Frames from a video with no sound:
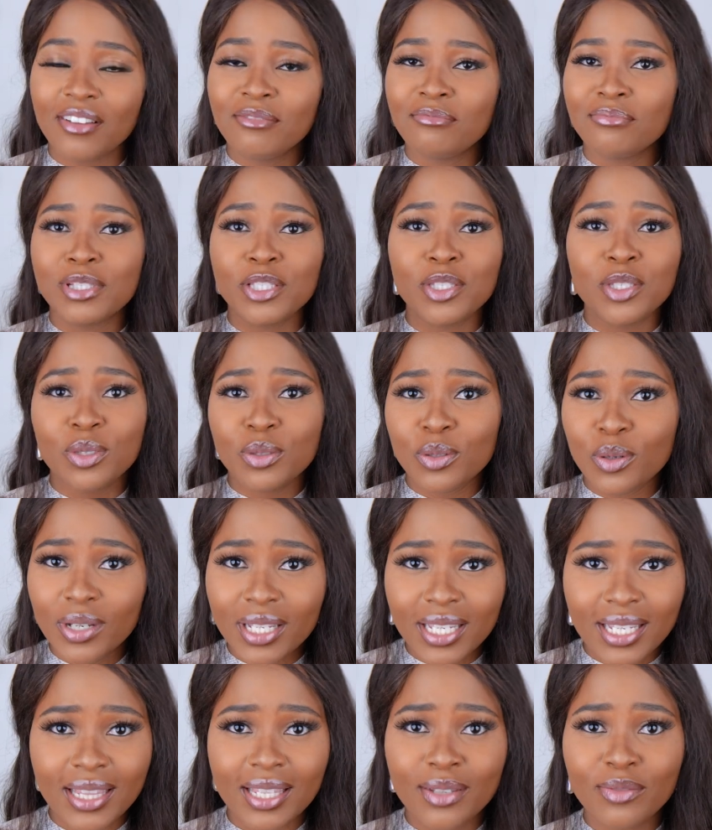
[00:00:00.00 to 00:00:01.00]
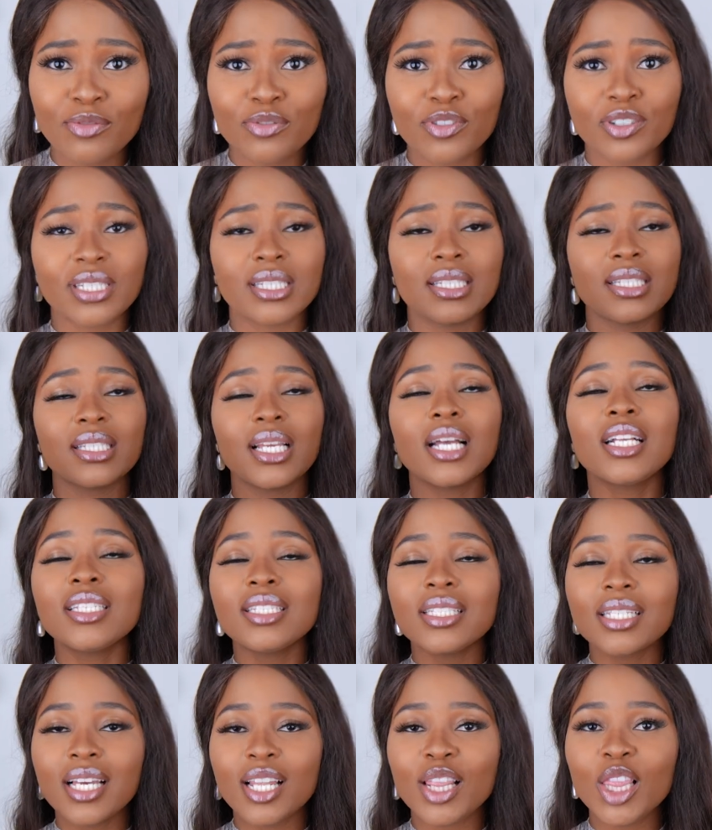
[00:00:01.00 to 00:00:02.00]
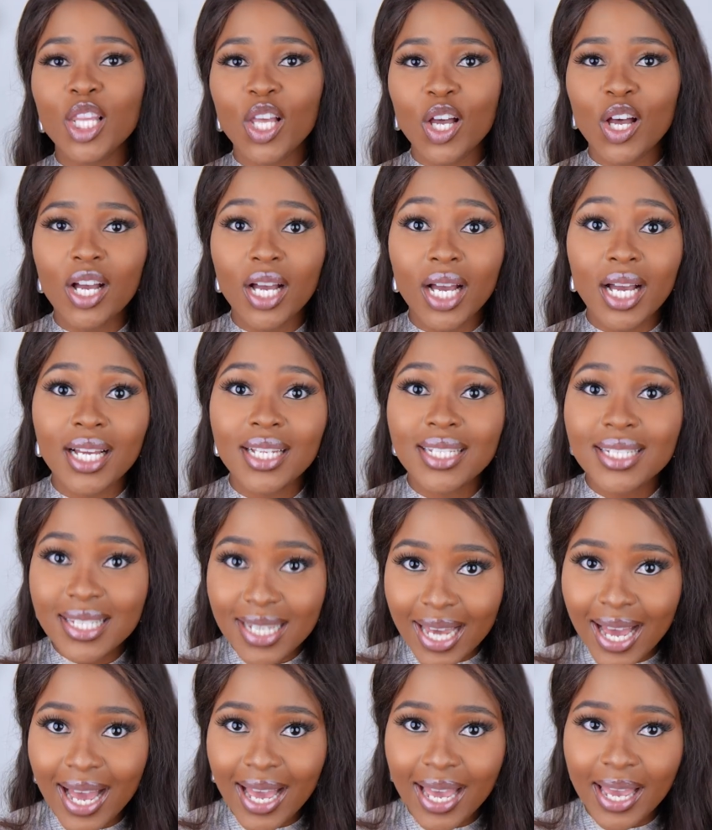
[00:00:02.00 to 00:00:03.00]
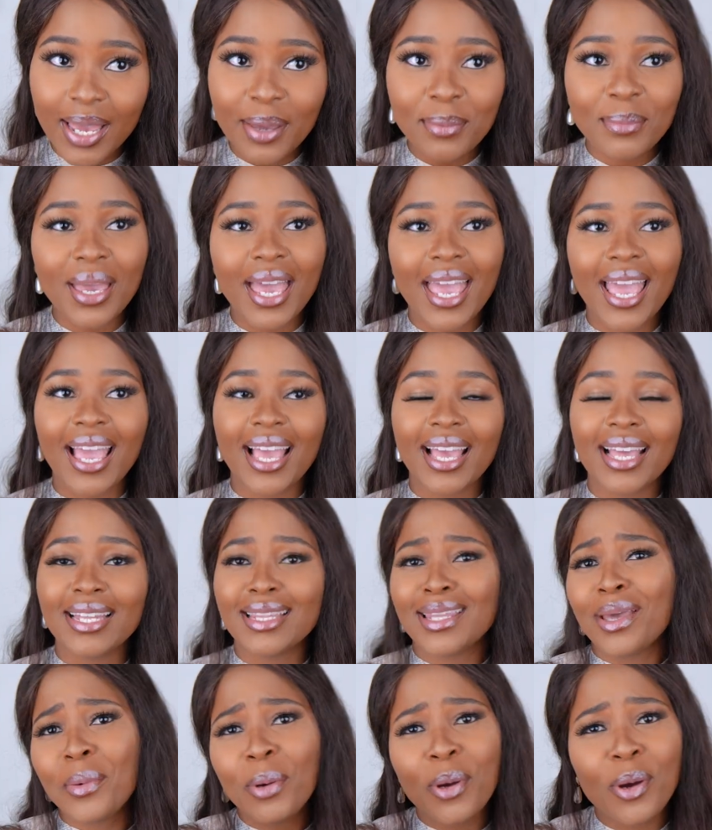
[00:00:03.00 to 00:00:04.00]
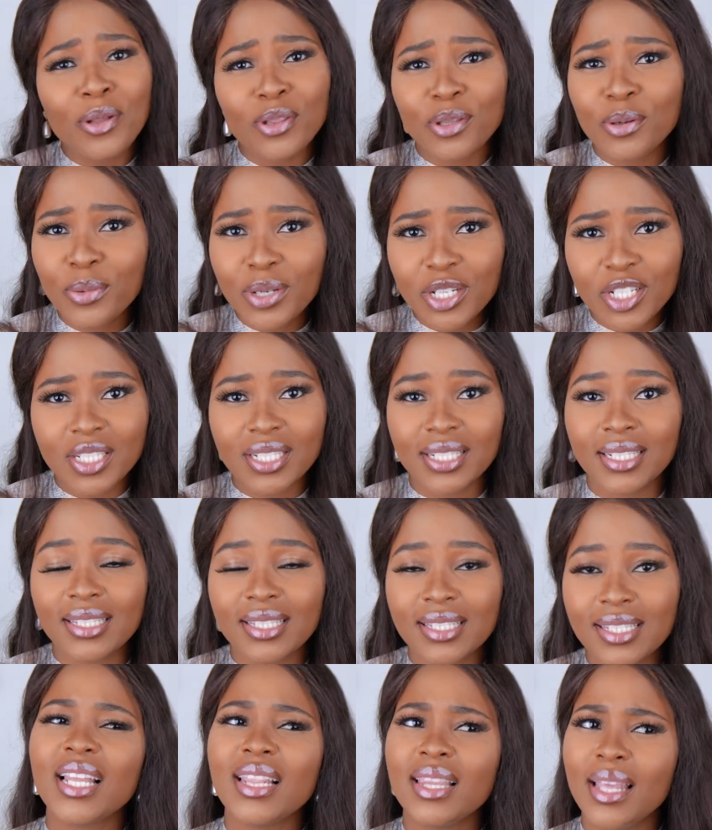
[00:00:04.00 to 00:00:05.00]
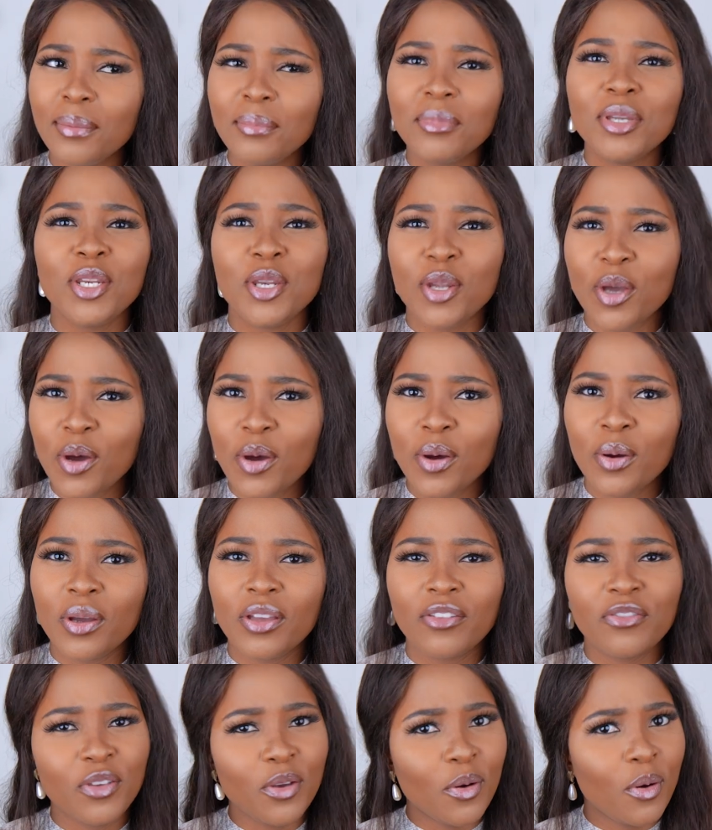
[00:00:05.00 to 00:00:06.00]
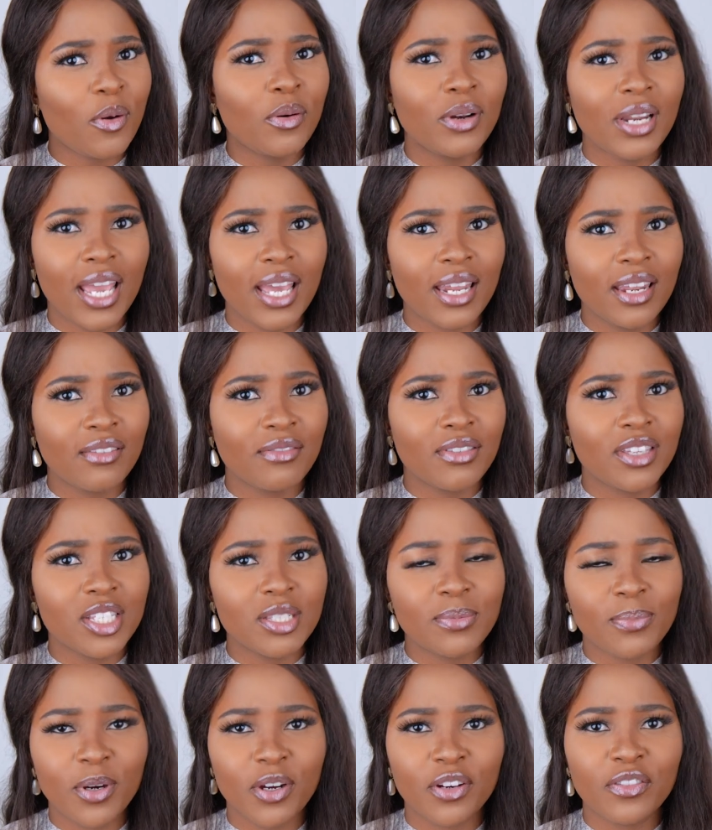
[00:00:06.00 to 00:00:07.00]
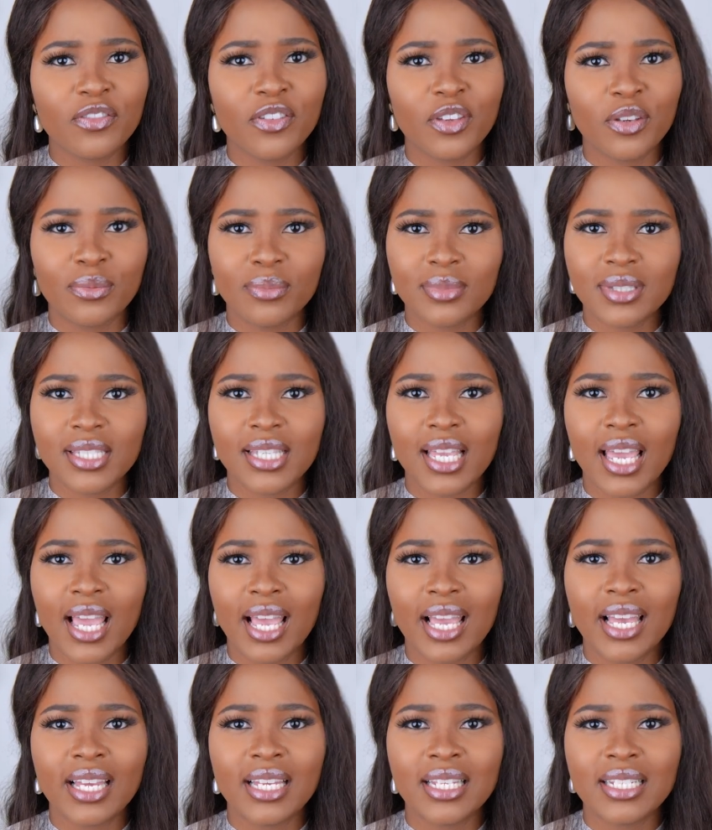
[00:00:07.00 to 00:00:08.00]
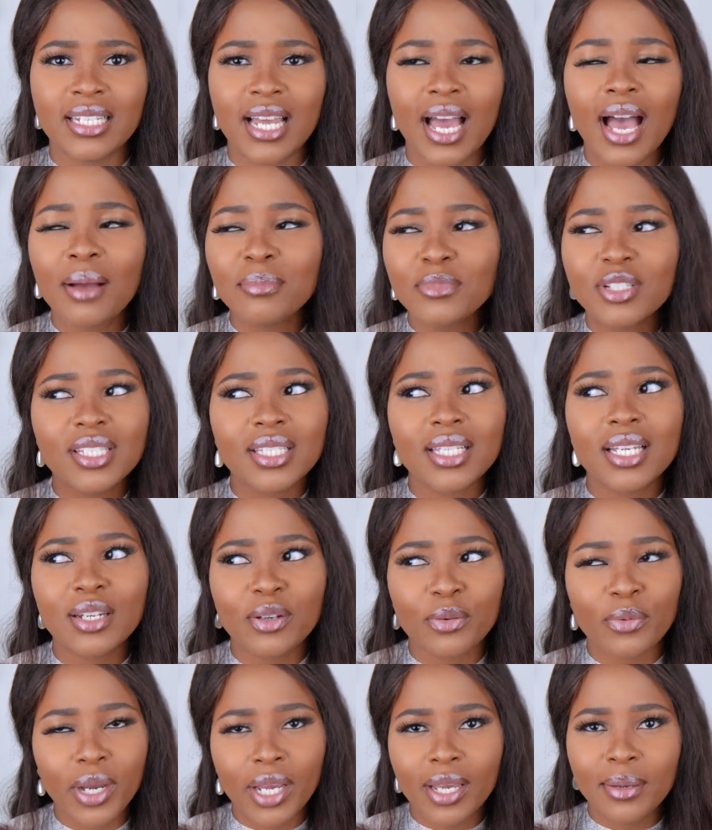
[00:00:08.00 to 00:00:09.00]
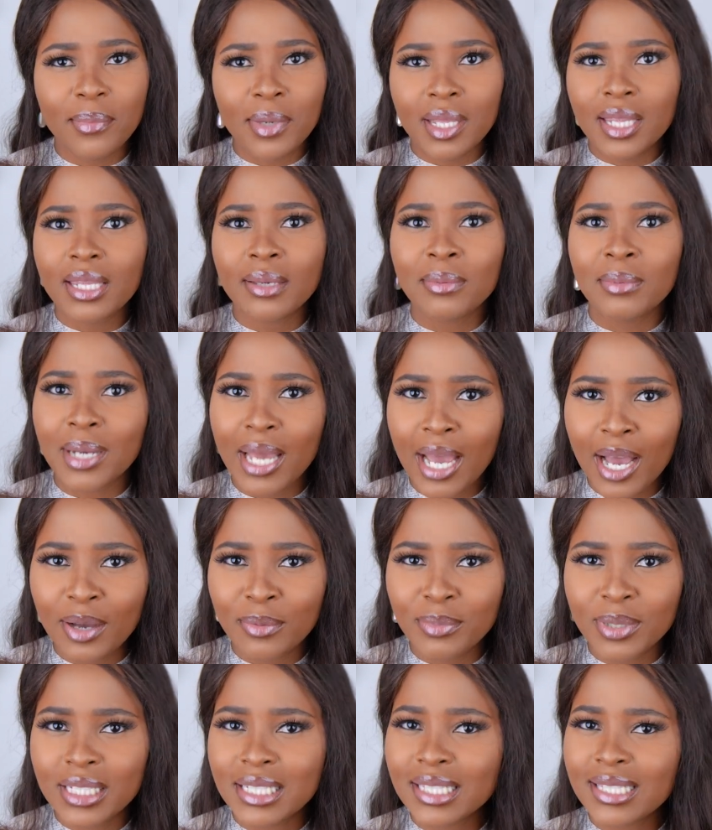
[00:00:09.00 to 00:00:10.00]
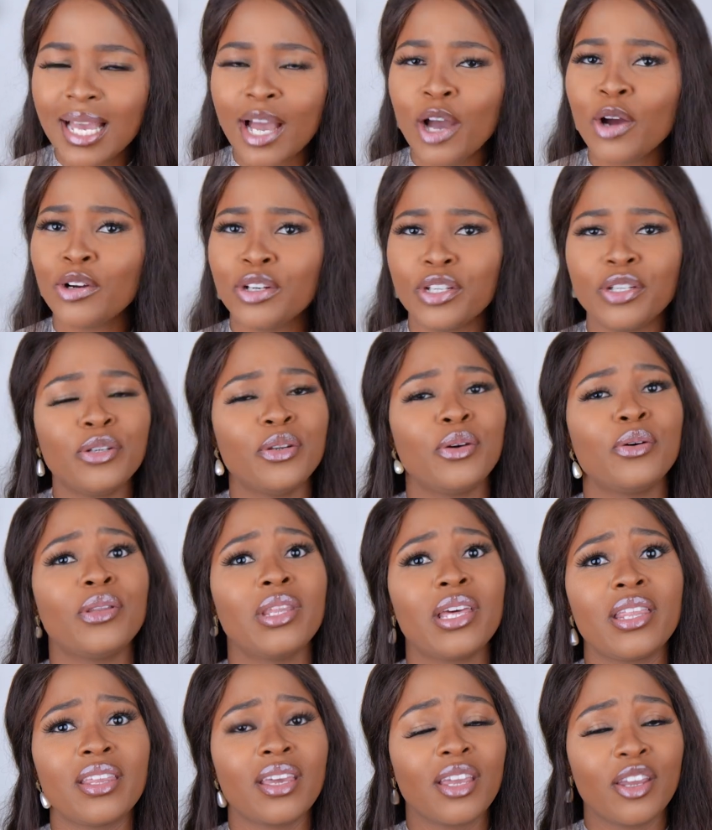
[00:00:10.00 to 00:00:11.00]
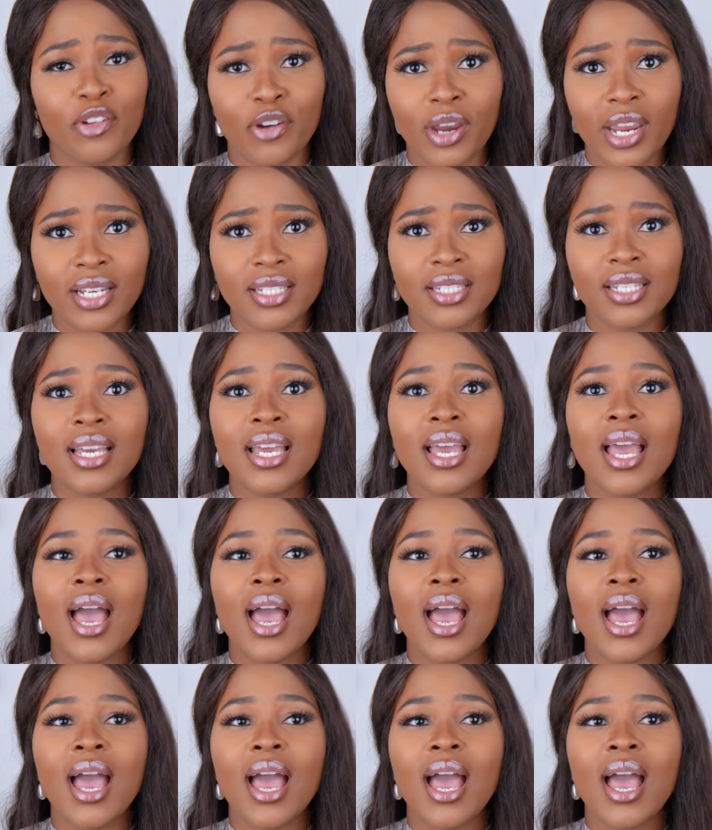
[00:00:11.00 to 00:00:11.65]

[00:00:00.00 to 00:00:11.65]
I've been stalking them for such a long time and they were on the wish list. Let me know if you own any of these perfumes, and I'm just gonna recommend them now because I already know that they're great.